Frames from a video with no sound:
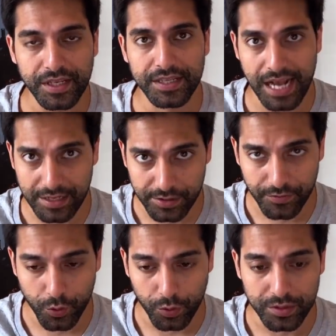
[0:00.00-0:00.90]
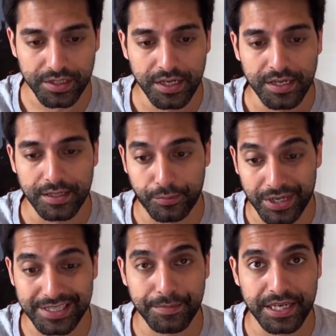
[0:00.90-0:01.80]
In the House of Lords, the
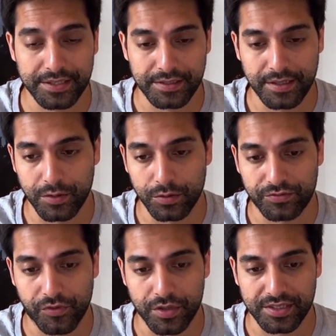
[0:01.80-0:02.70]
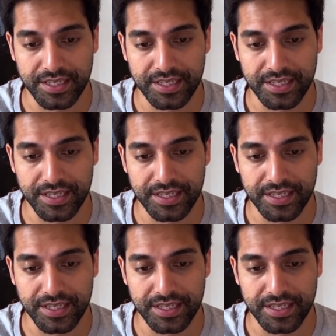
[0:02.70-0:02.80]
Brexit Minister, Lord Frost,